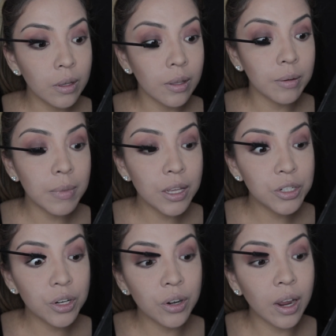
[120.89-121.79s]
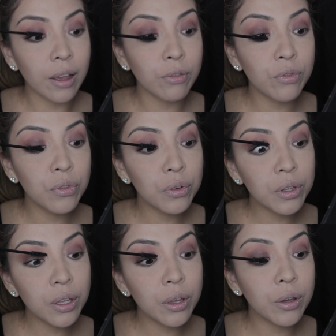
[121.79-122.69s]
And make sure I
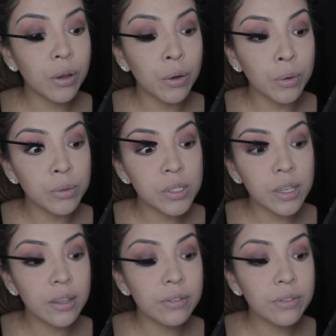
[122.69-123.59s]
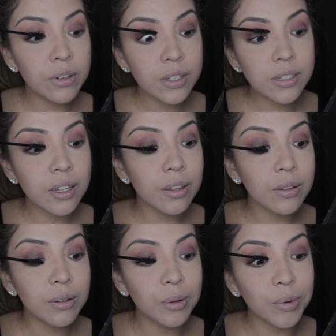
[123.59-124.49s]
fully coat every
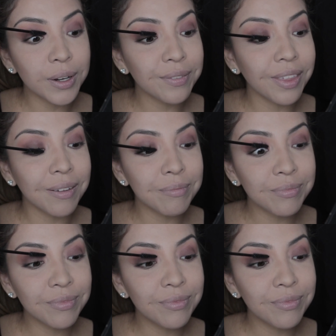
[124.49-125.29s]
single one of them.